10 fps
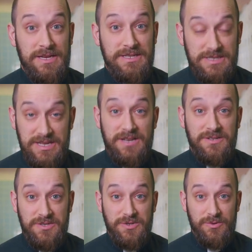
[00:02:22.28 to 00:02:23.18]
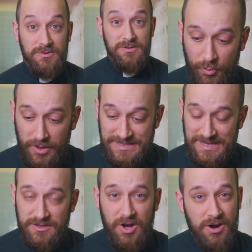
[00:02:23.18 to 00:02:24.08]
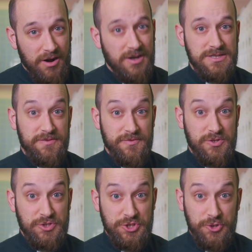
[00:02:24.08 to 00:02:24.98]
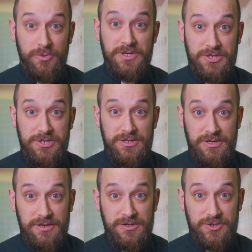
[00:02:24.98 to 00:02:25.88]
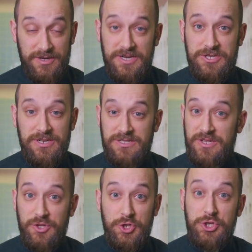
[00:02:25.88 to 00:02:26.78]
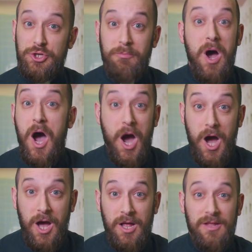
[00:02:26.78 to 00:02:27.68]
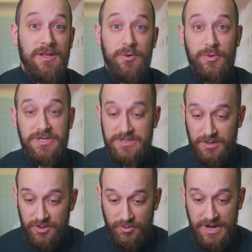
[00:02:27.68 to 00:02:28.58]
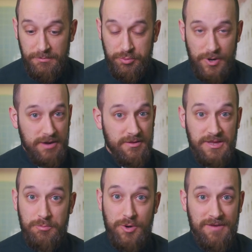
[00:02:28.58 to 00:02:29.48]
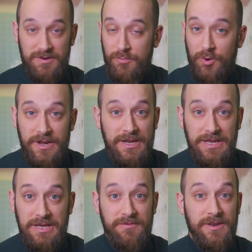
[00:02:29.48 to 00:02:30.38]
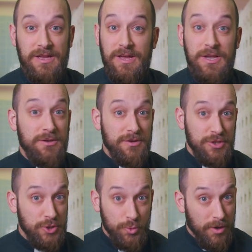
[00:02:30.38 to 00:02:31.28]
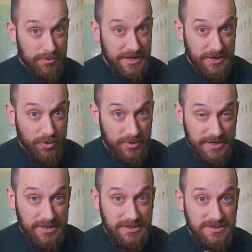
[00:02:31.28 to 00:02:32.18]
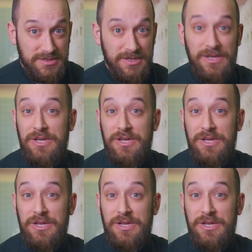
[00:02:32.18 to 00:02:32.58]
is intended to do. What's at the heart of the Jewish tradition is the Shema, which is their great prayer that they pray every morning and evening, and you already know what it is.